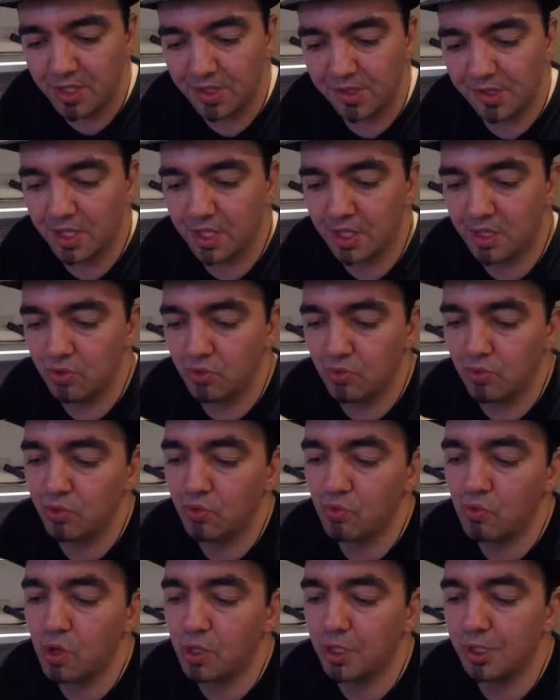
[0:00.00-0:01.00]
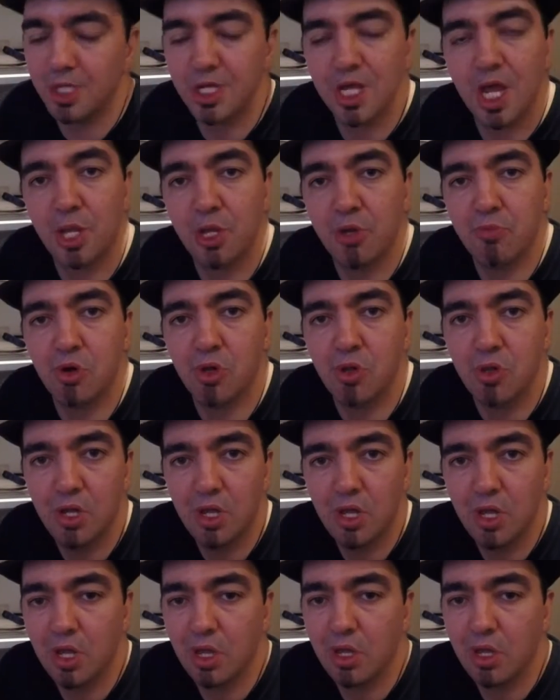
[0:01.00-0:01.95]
is a good quality animal,